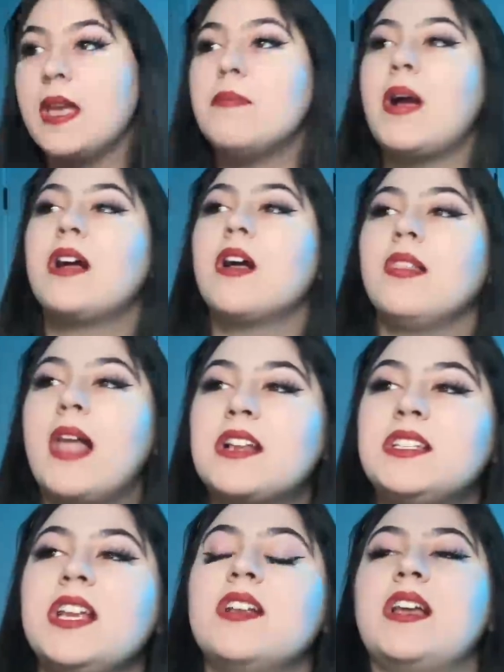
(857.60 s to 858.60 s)
And by
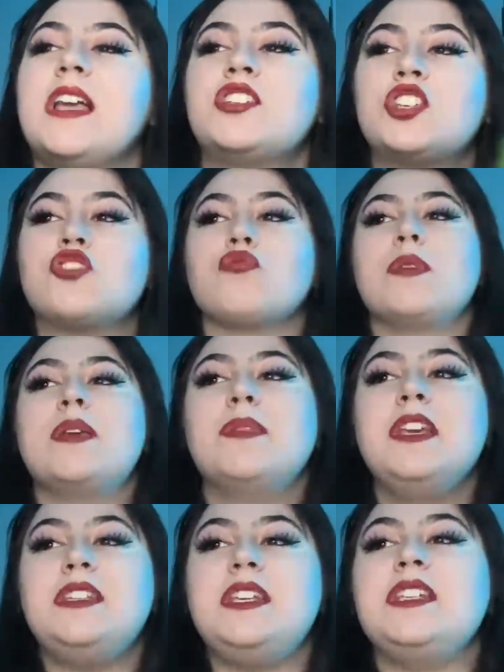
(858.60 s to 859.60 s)
collecting like
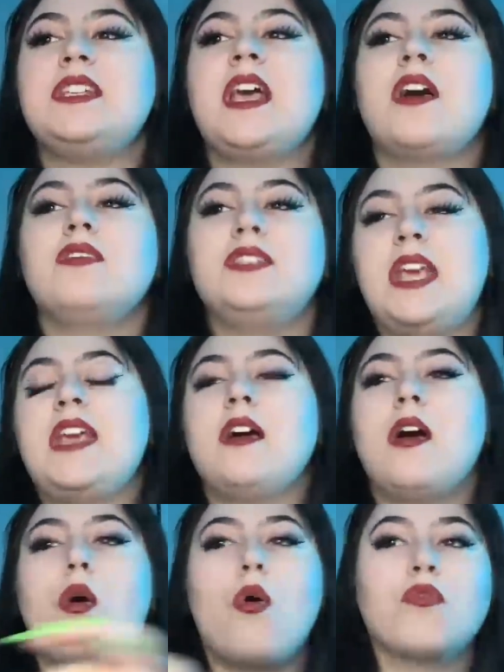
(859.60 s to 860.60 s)
extremely detailed
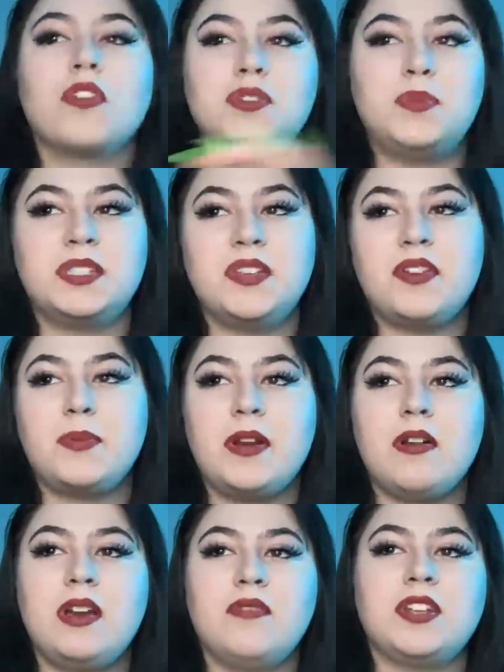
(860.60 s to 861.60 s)
data over a specific
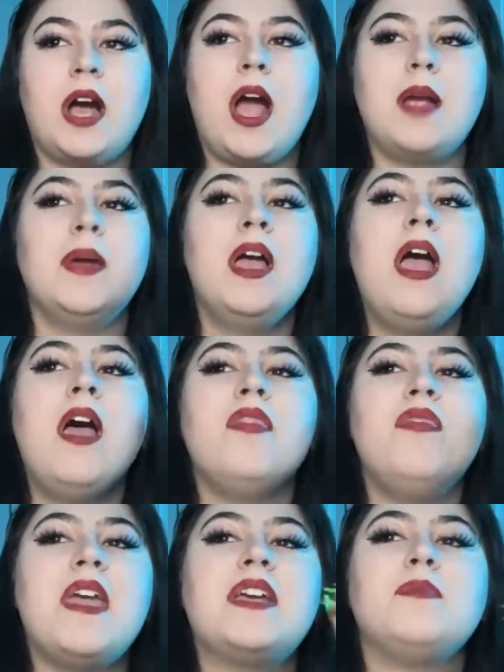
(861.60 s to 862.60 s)
period of time,
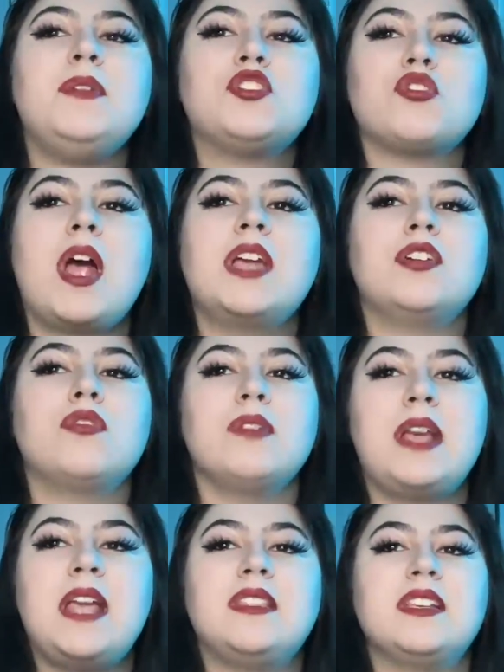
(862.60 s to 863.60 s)
they could be trying to
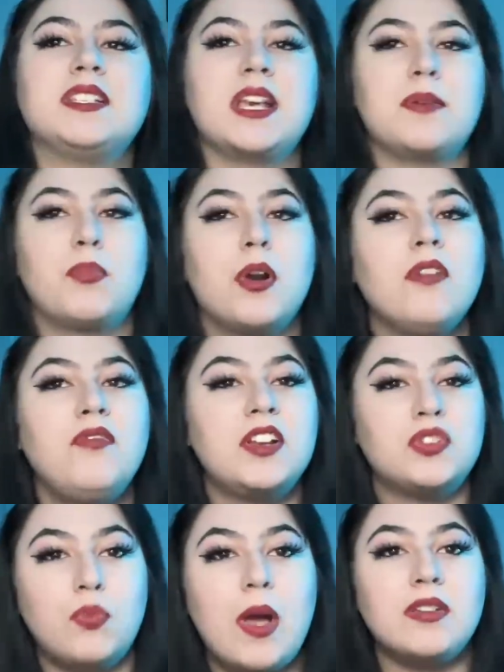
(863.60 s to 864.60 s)
create this like
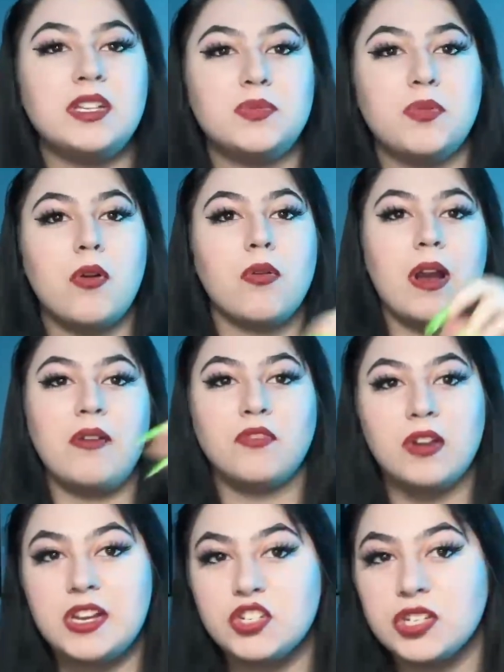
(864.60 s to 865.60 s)
perfect wellness program
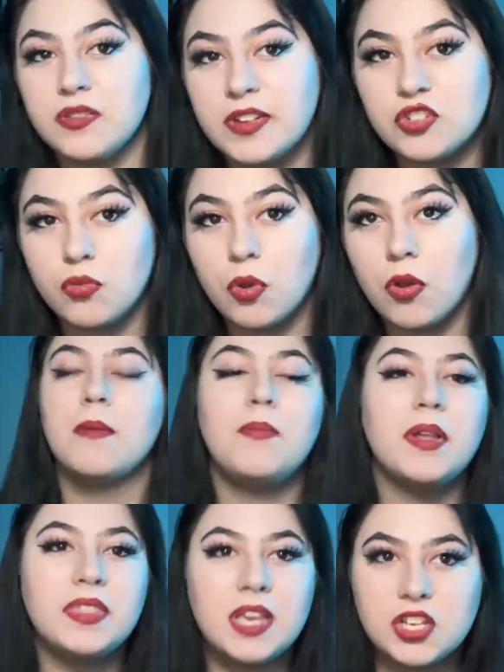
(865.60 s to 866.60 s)
for each individual.
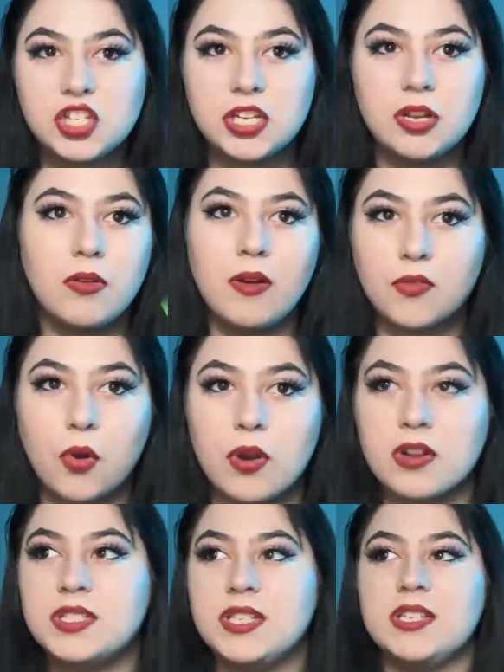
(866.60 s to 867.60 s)
But the issue, of
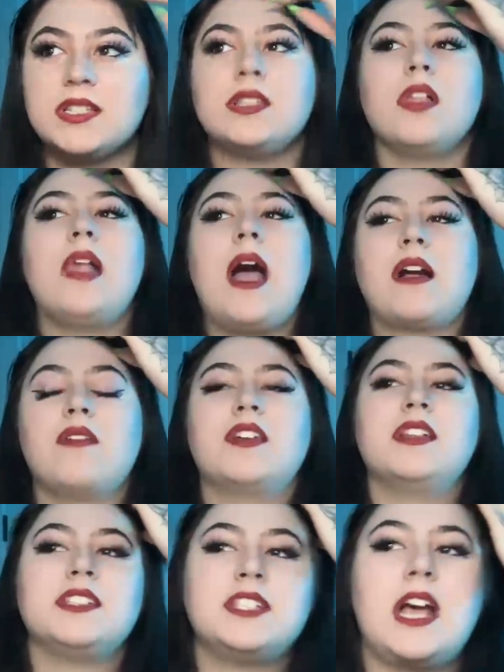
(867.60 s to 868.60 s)
course, is the lack of
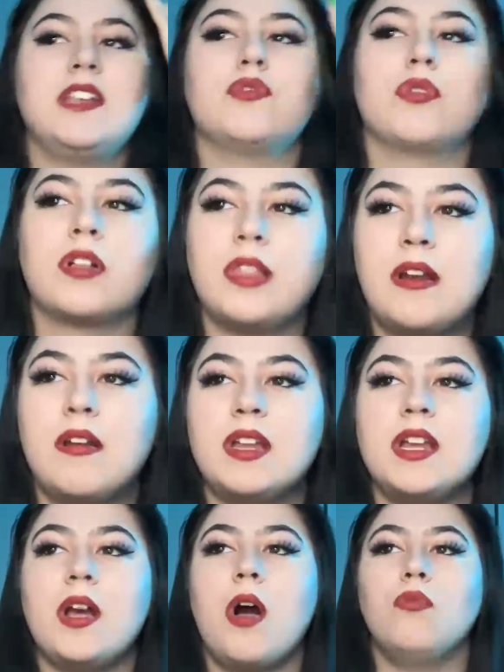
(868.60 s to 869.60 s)
consent or
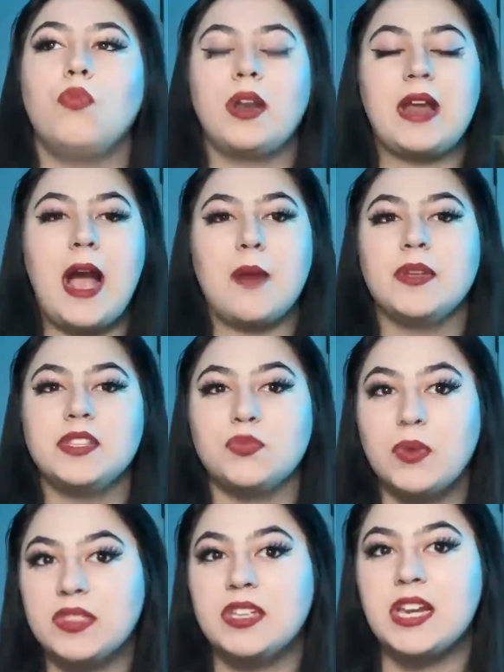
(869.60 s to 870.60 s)
clarity on what happens
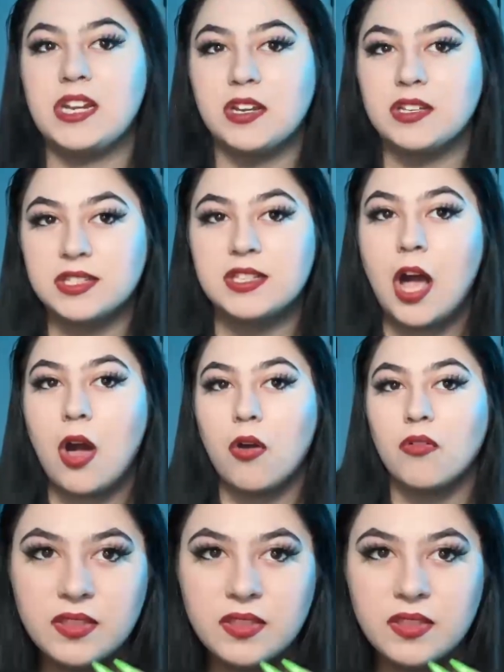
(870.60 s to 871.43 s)
with the data itself.